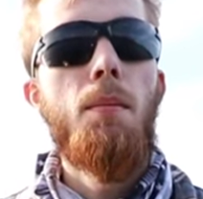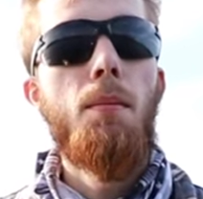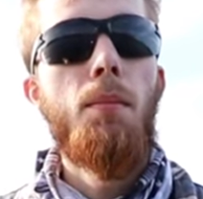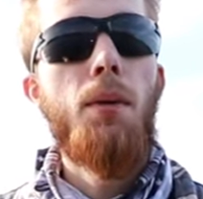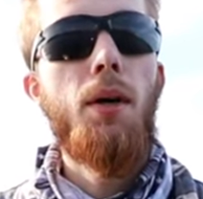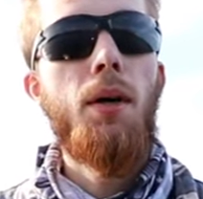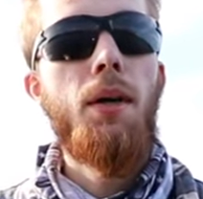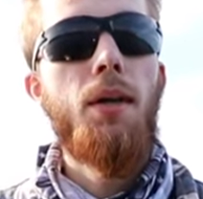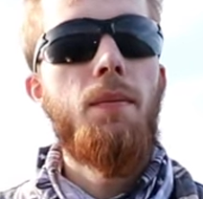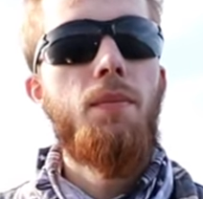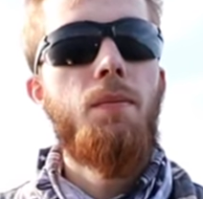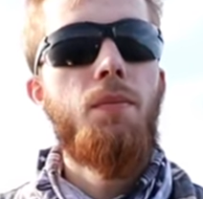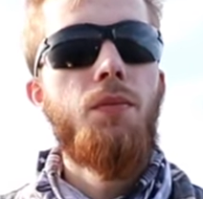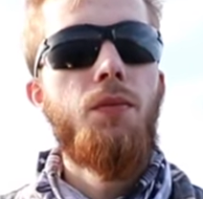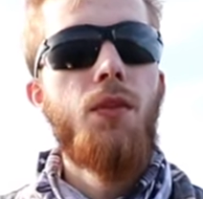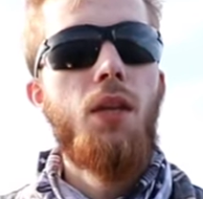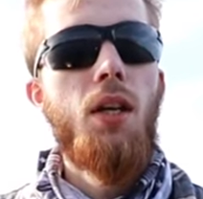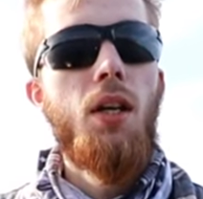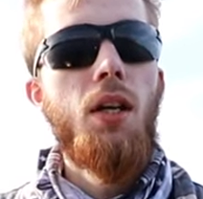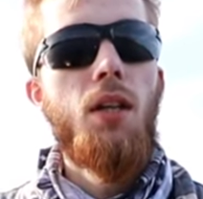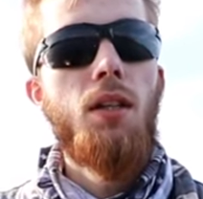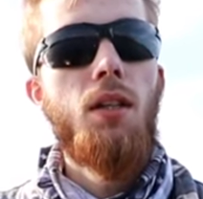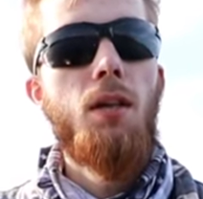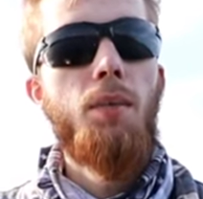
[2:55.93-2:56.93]
But
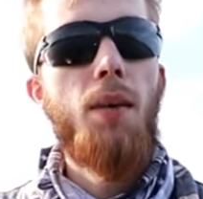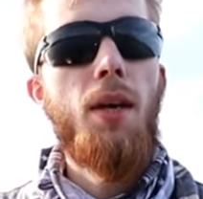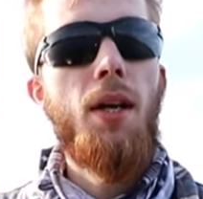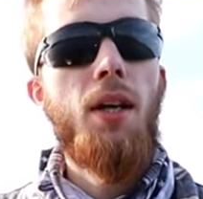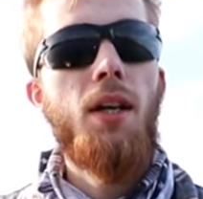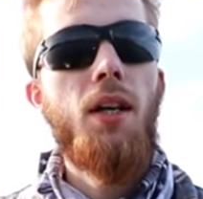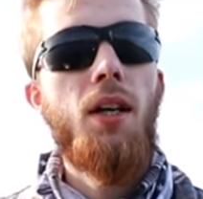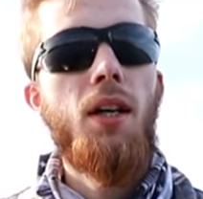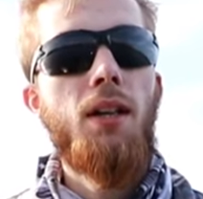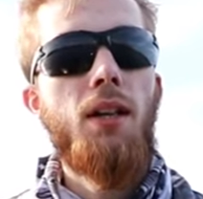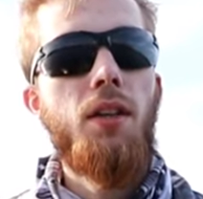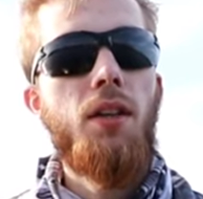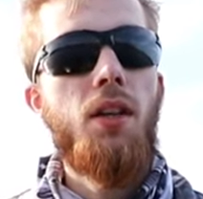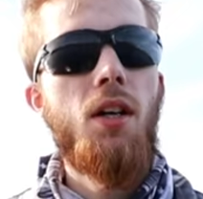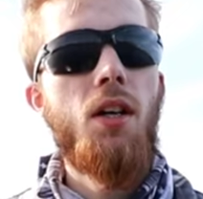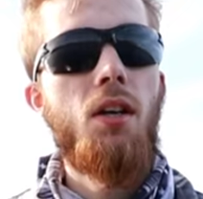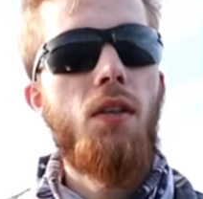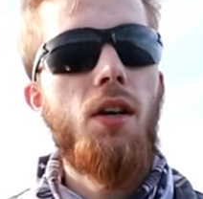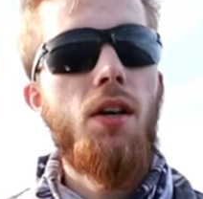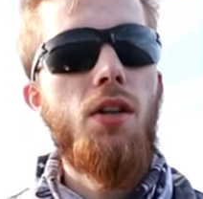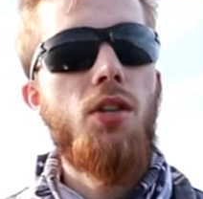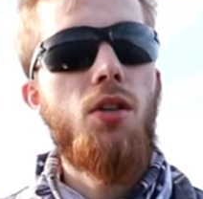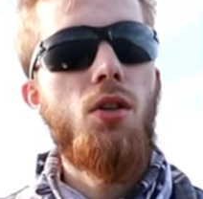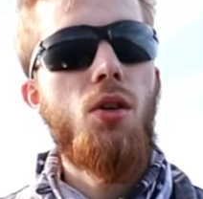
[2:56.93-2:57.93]
depending on the gear
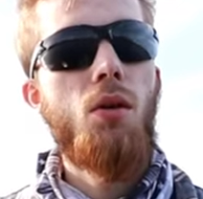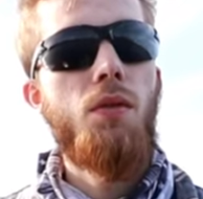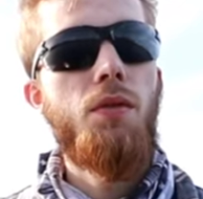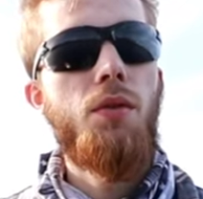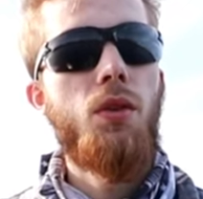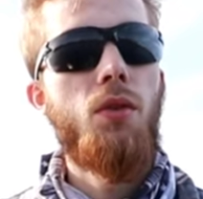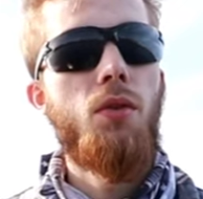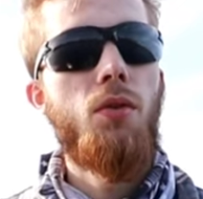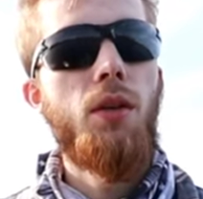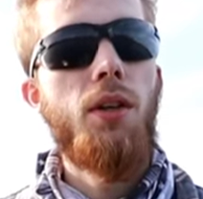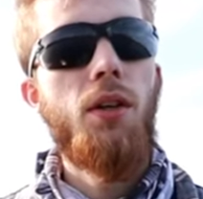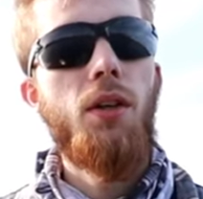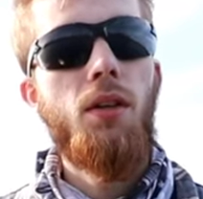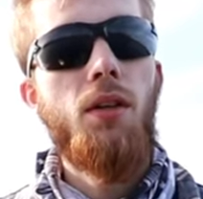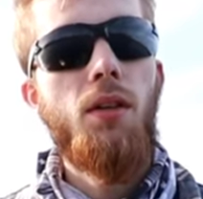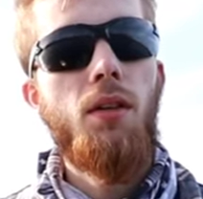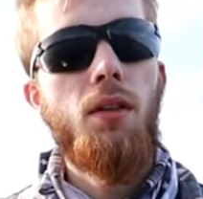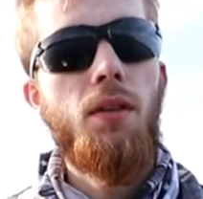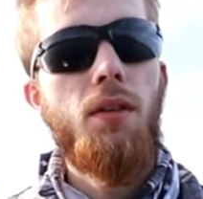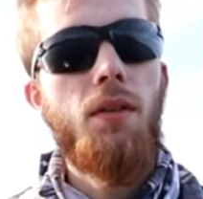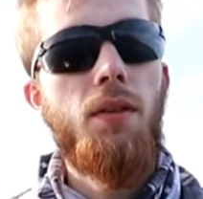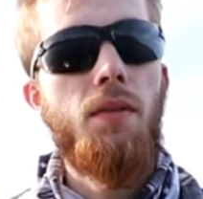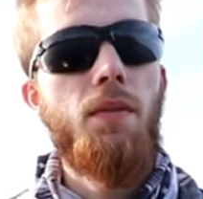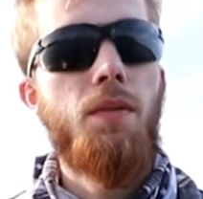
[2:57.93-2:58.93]
ratio of your reel
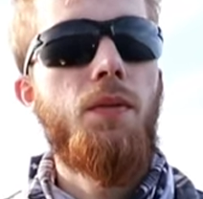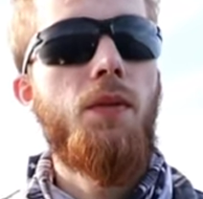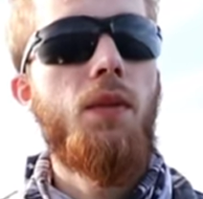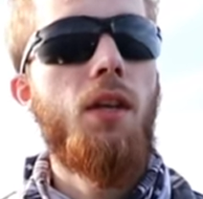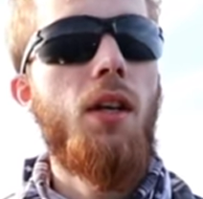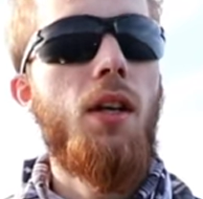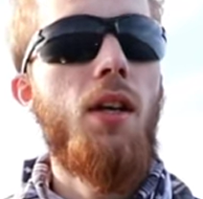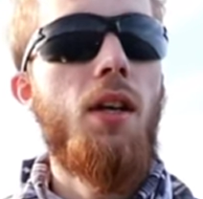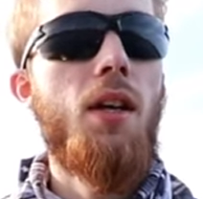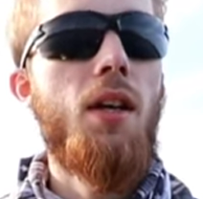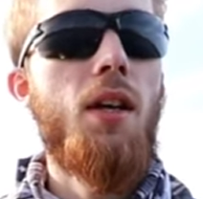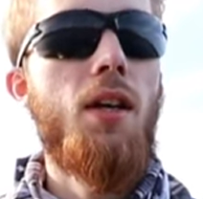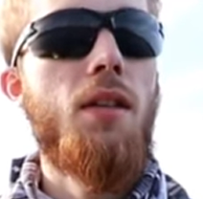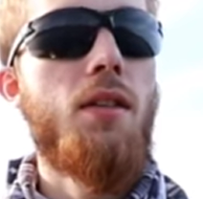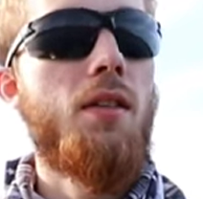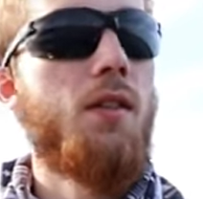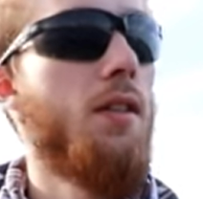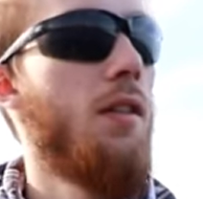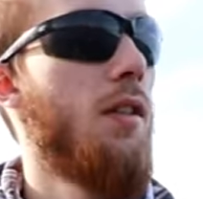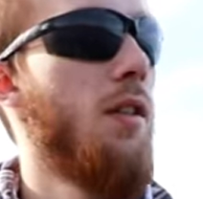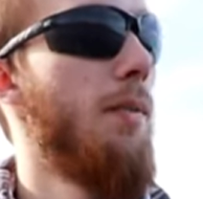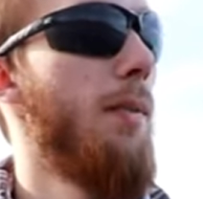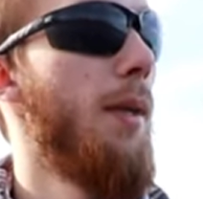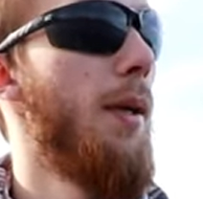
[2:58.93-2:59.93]
is
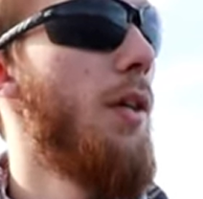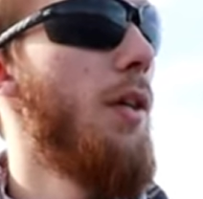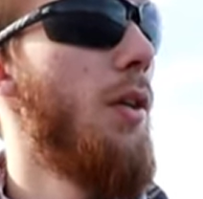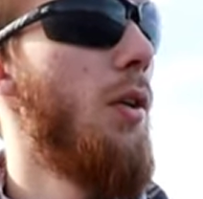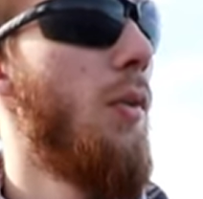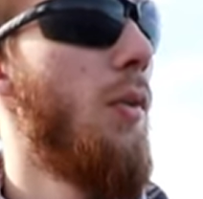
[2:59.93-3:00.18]
the speed